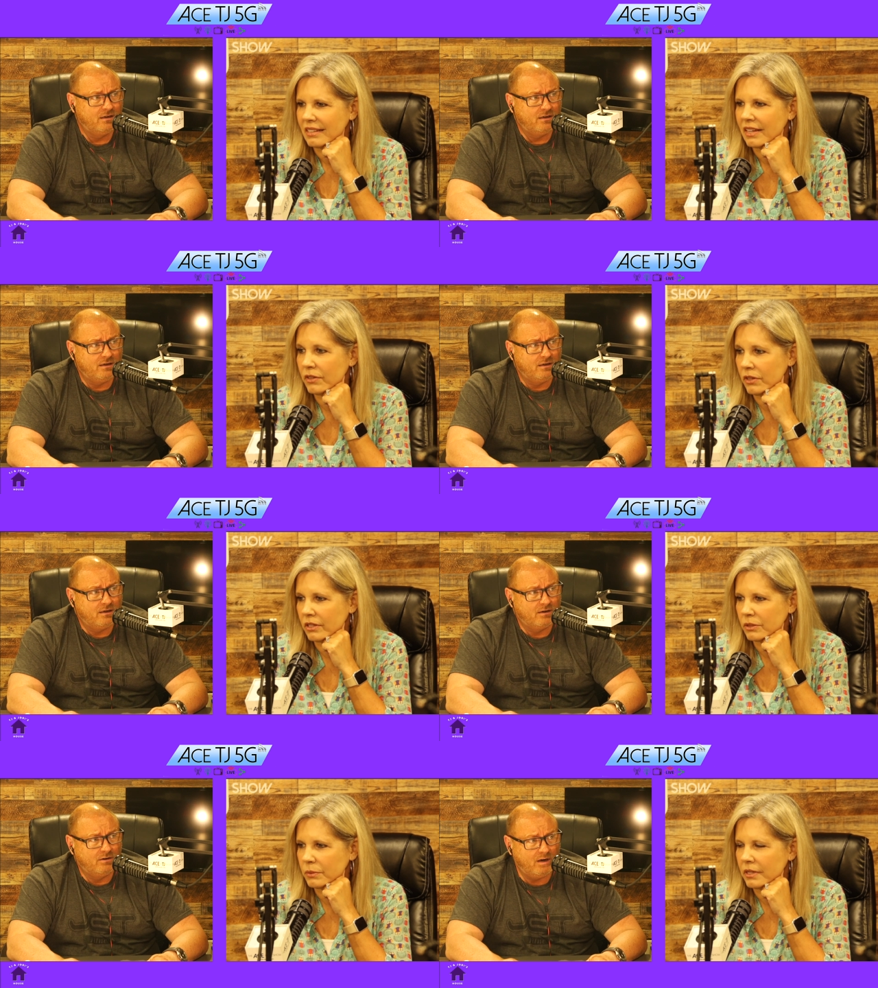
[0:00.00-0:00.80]
Speaker 1: Have you
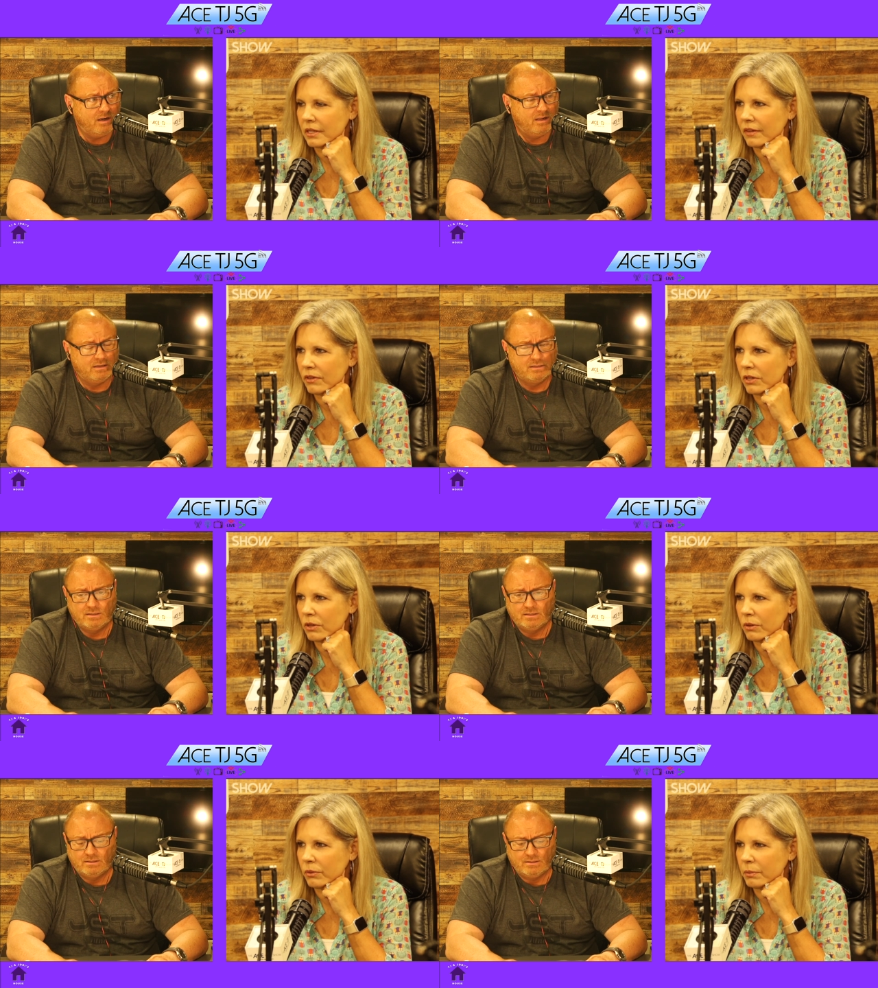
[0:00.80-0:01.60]
looked? Have you
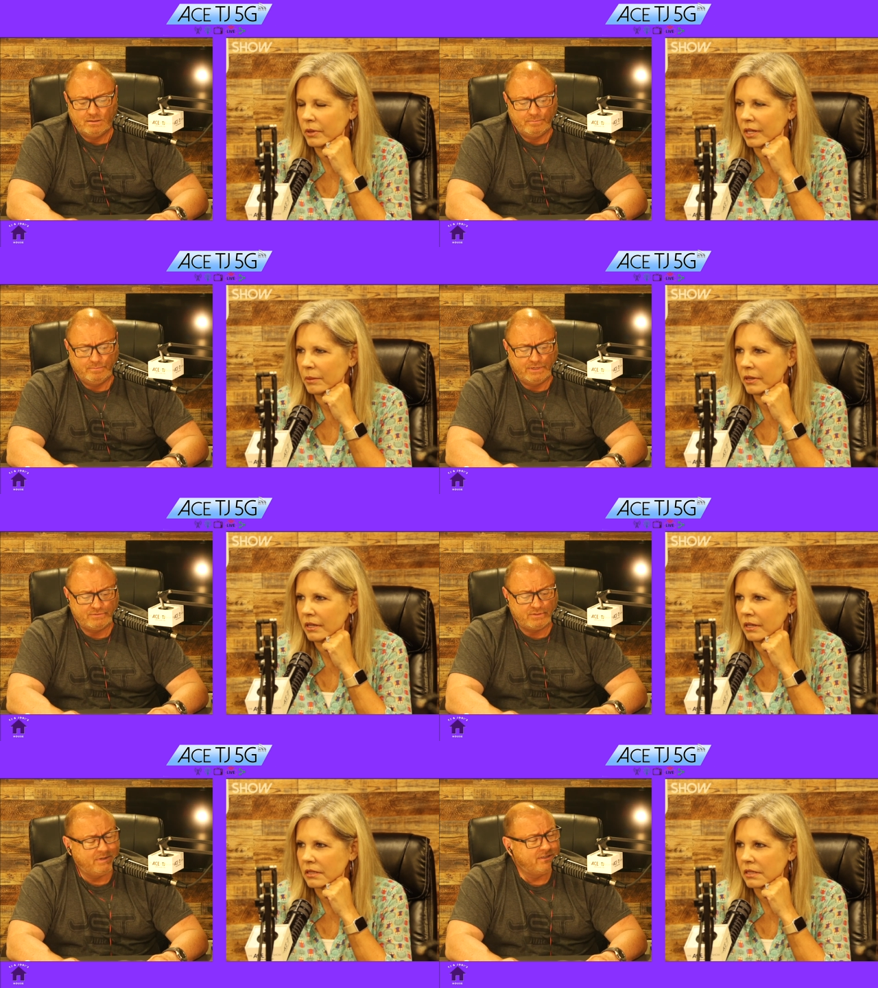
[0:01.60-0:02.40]
Googled monkeypox?
Speaker 2: But
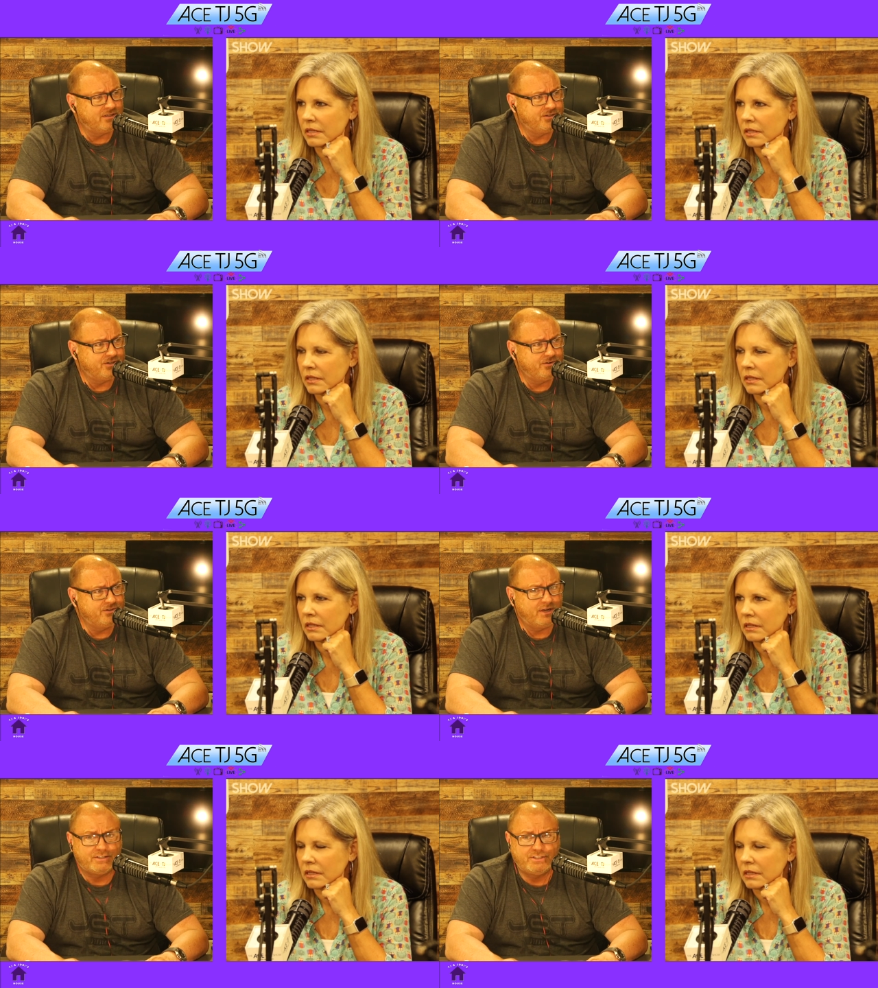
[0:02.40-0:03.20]
if somebody said
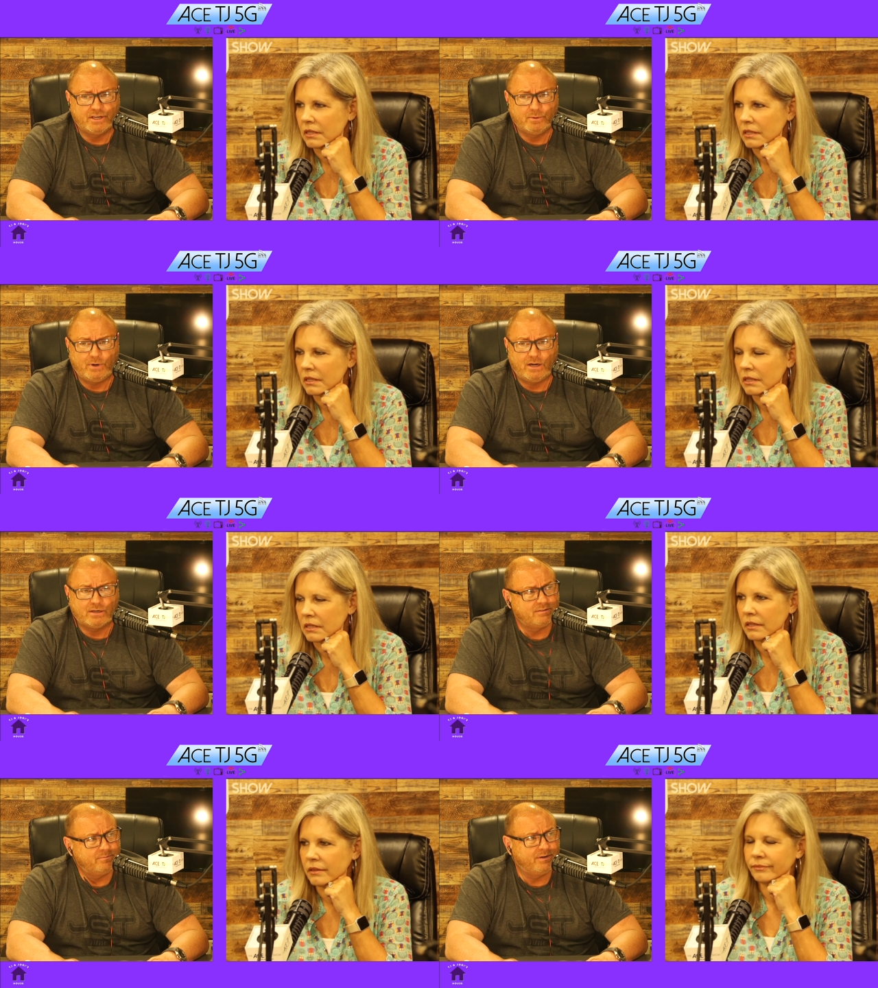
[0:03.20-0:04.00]
Jody's got
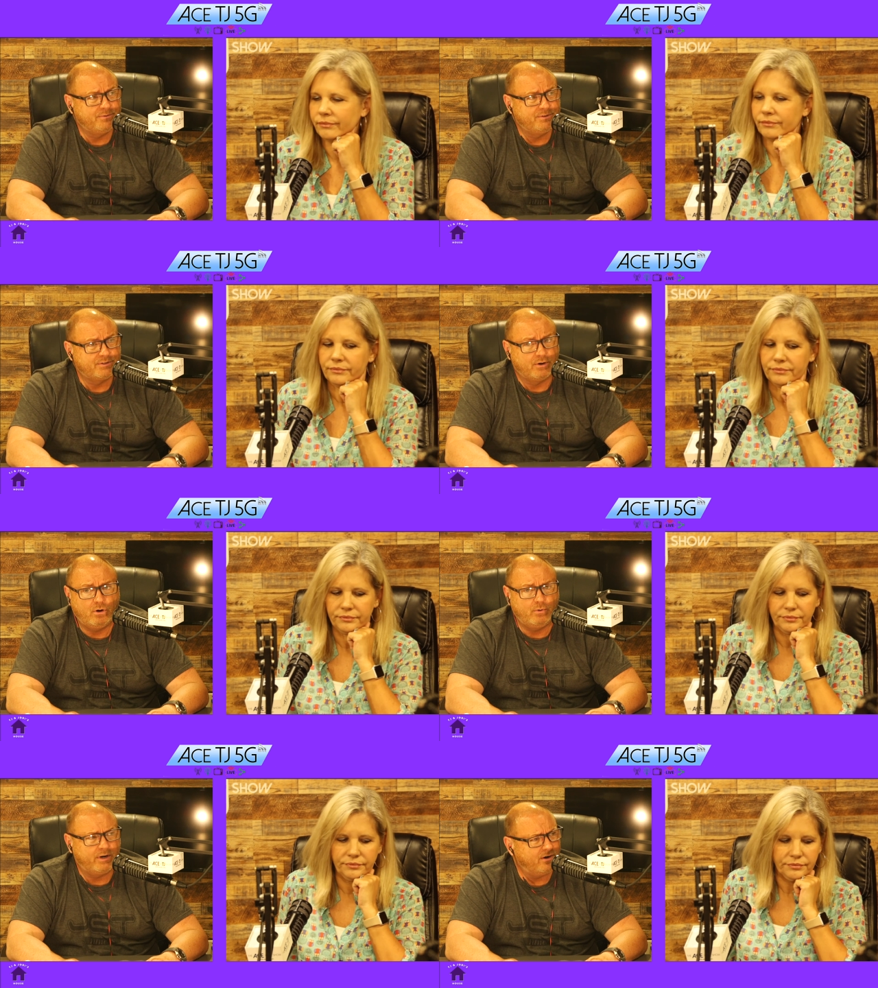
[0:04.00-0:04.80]
chickenpox, somebody would just go,
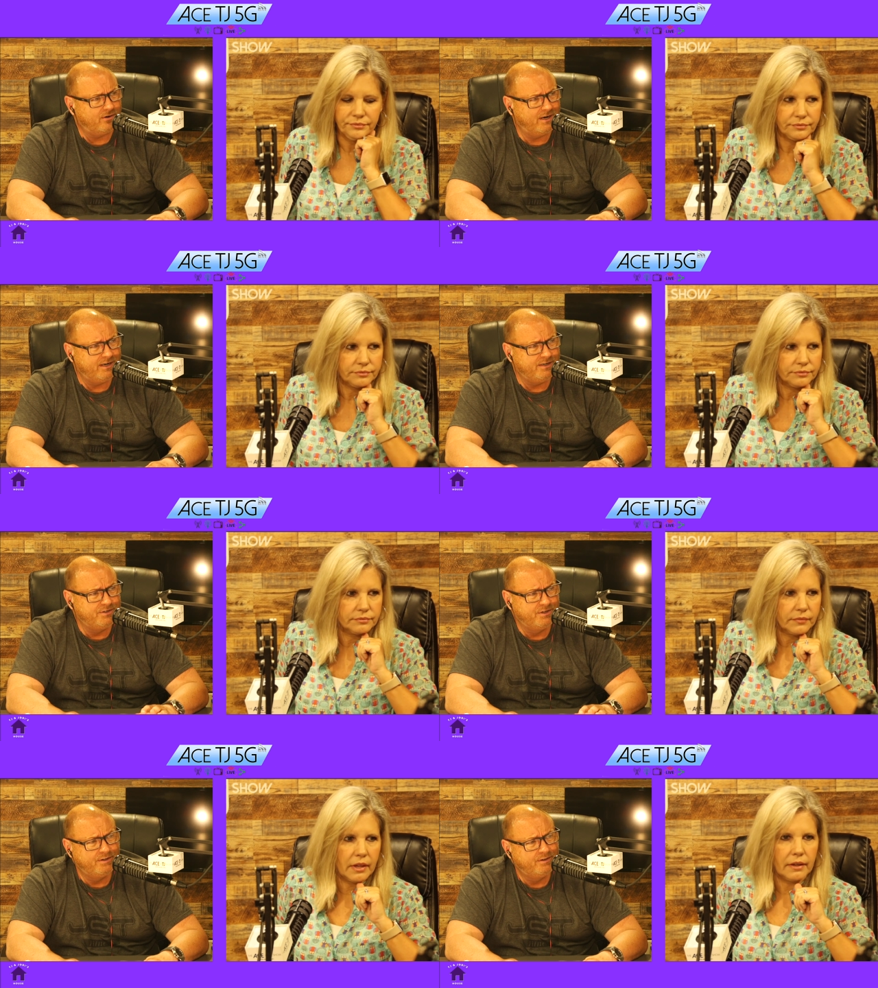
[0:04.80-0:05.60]
"Oh, at her
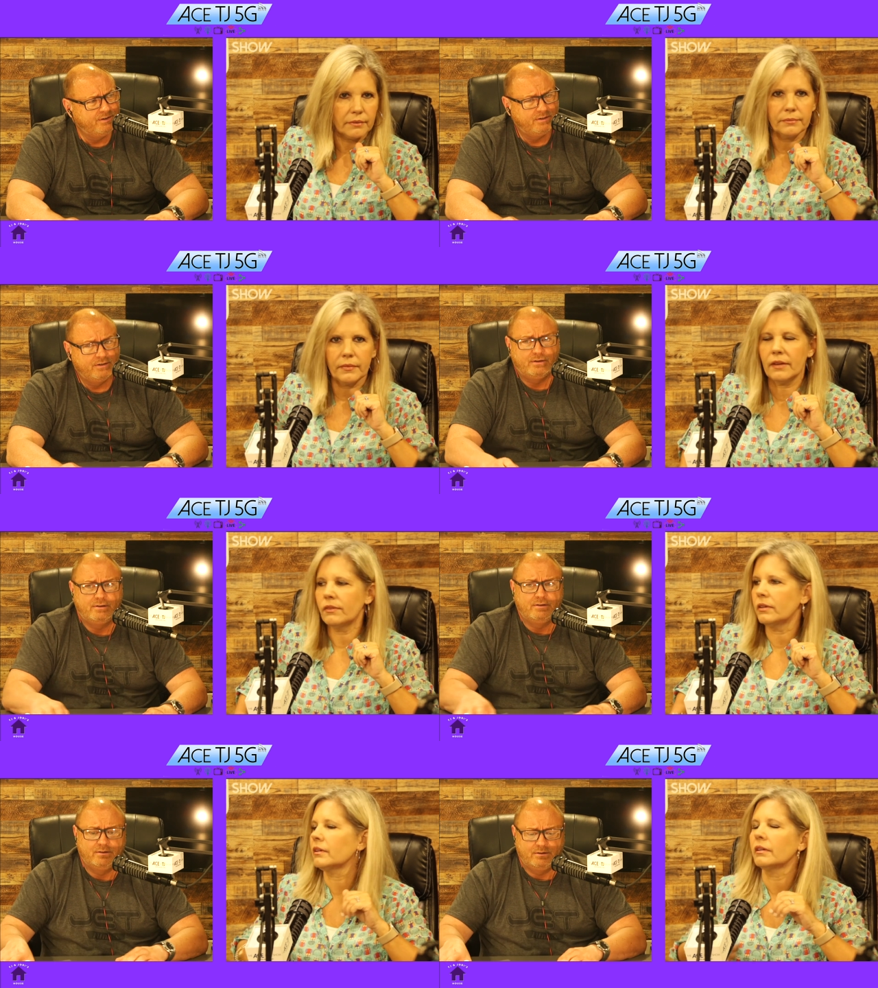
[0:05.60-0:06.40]
age?"
Speaker 1: Yeah.
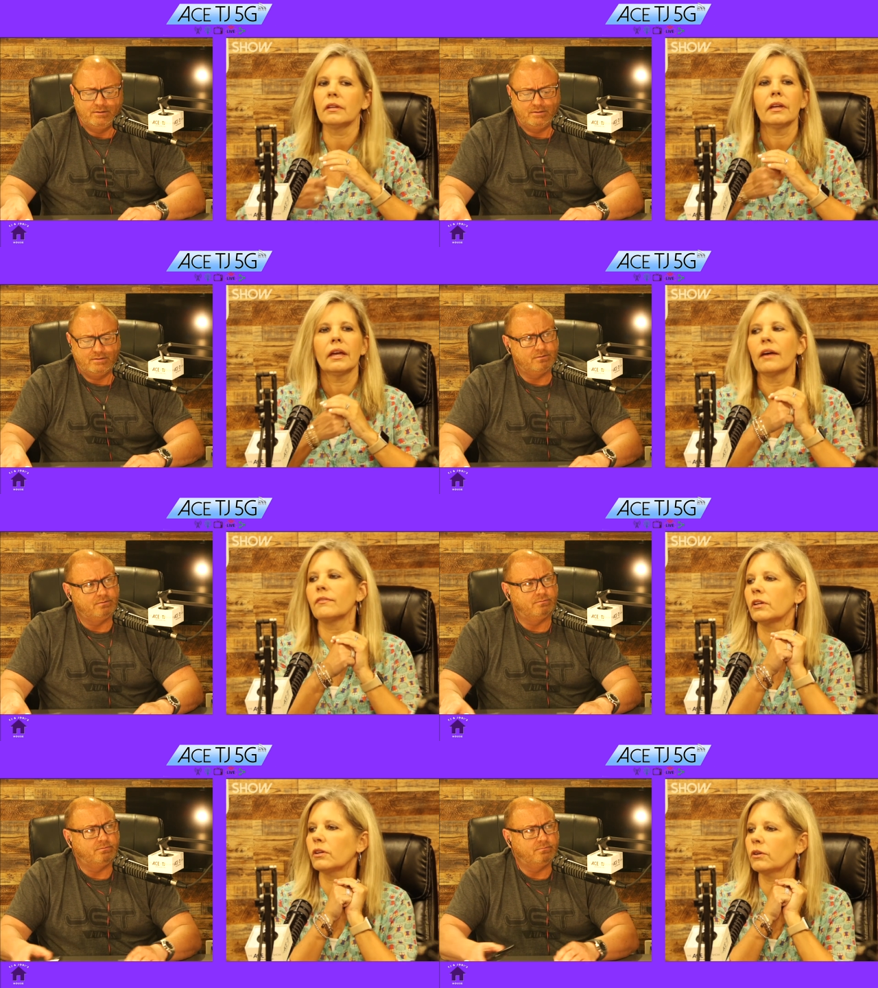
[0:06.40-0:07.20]

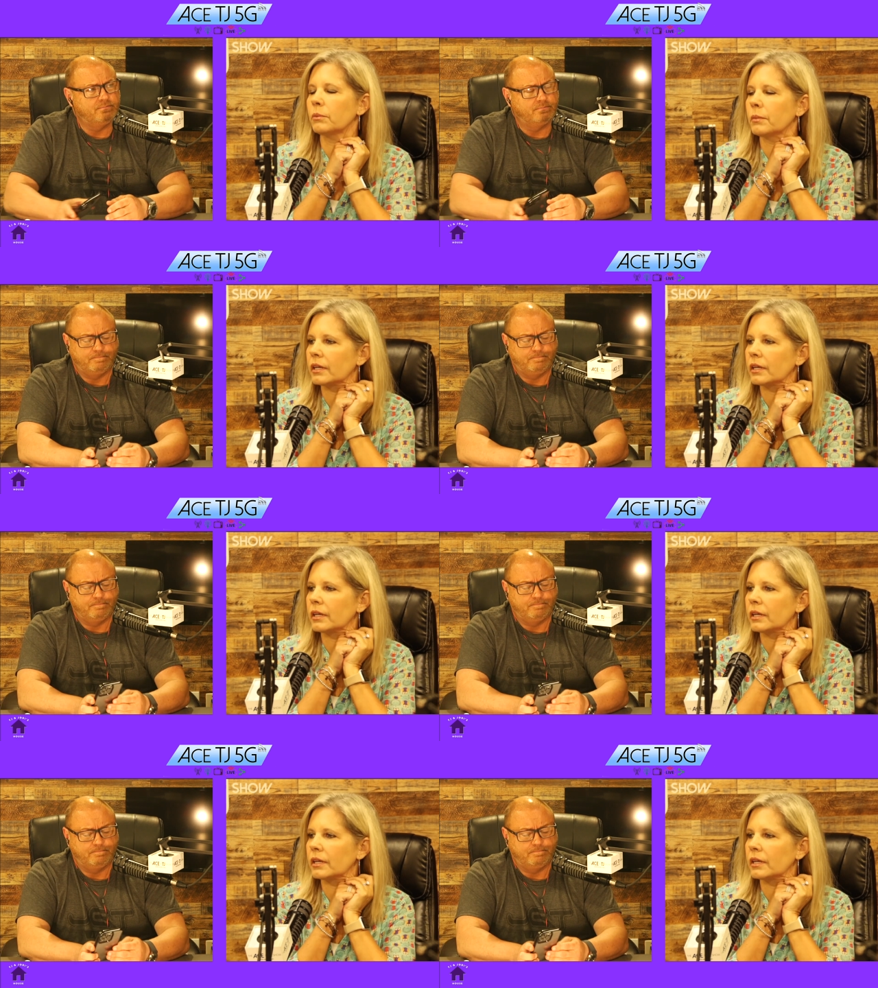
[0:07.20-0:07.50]
Have you Googled